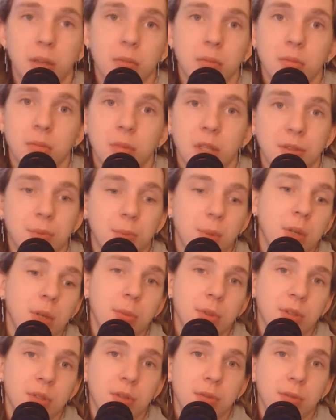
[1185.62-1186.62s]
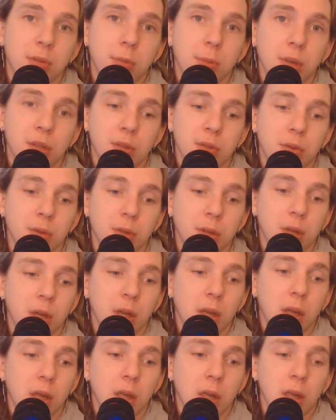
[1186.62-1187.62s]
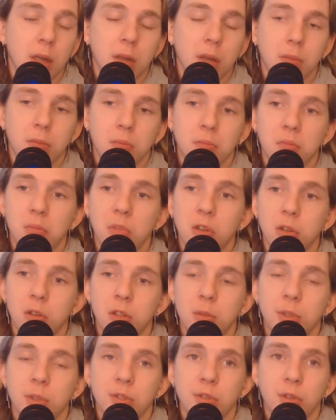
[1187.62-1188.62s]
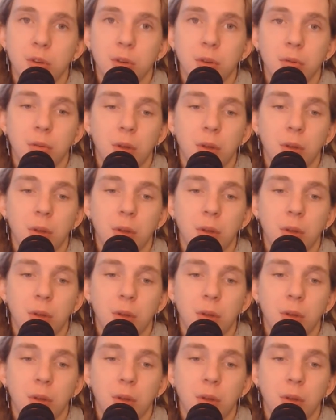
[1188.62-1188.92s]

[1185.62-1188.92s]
that's pretty much it for Metroid. Not going to be shown.